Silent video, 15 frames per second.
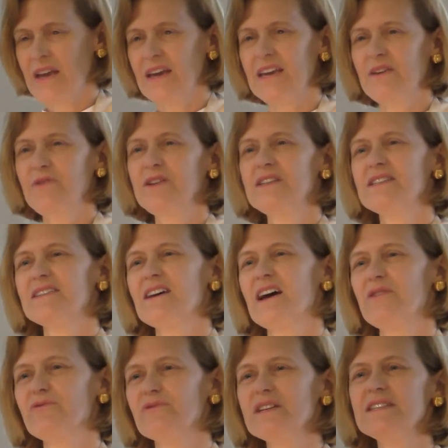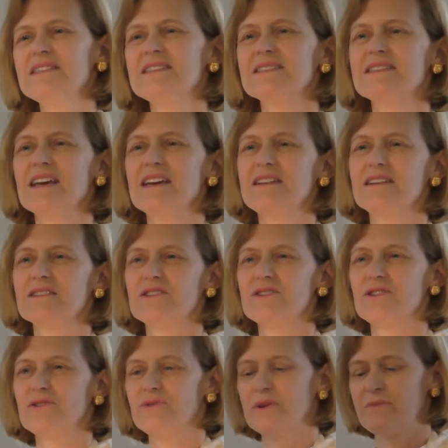Even as I restate it
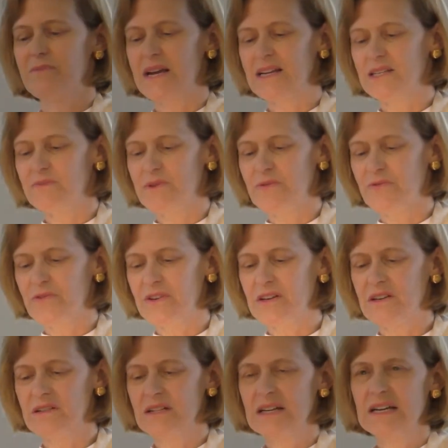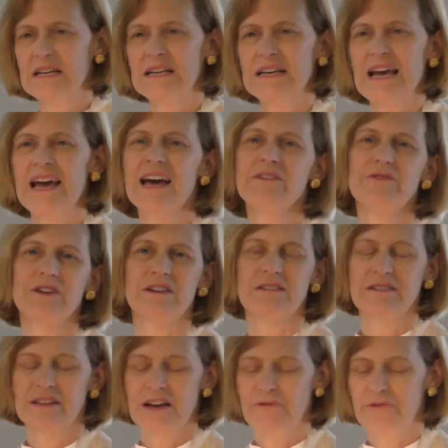to you, it makes me feel heavy.
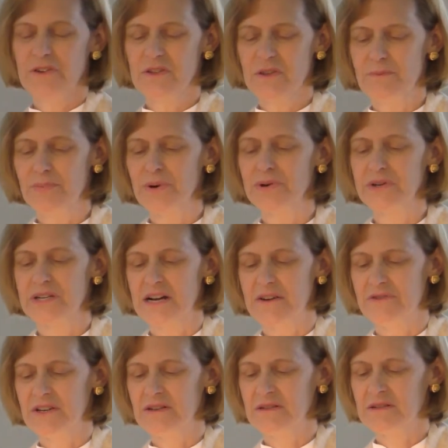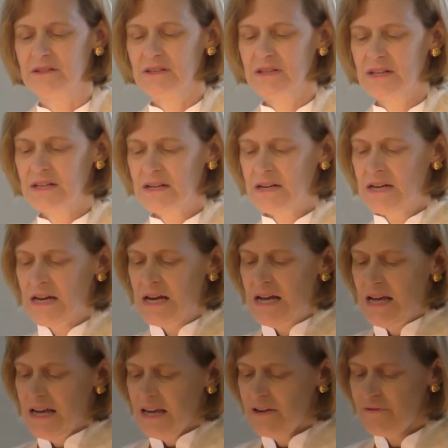I feel the burden of it.
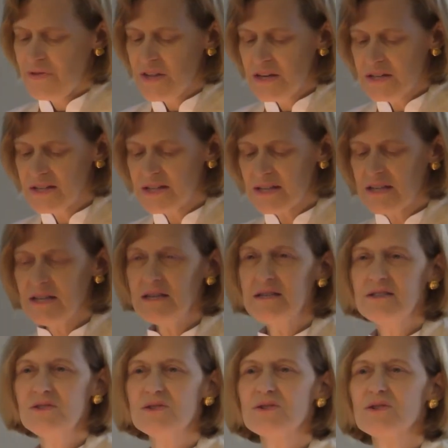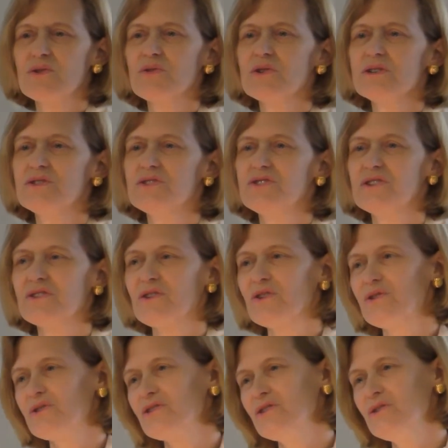If this is the Christian
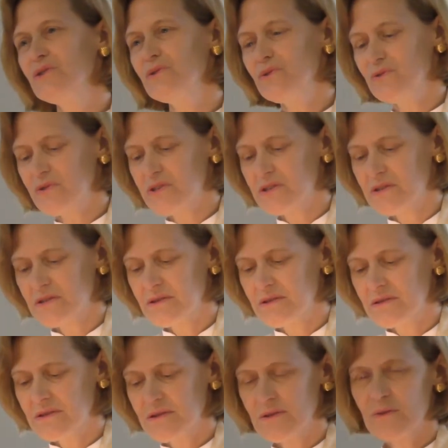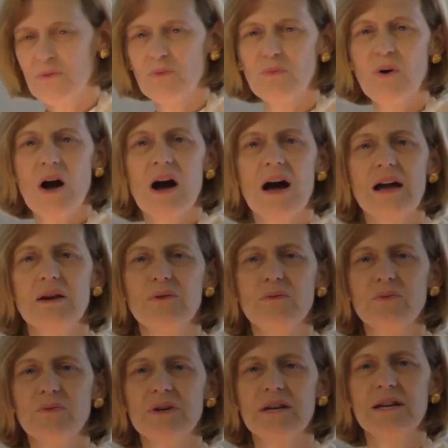good news, why
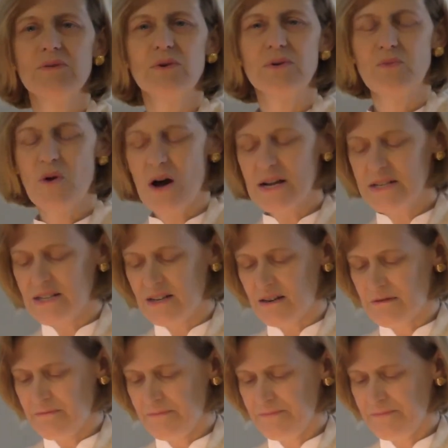would anyone want it?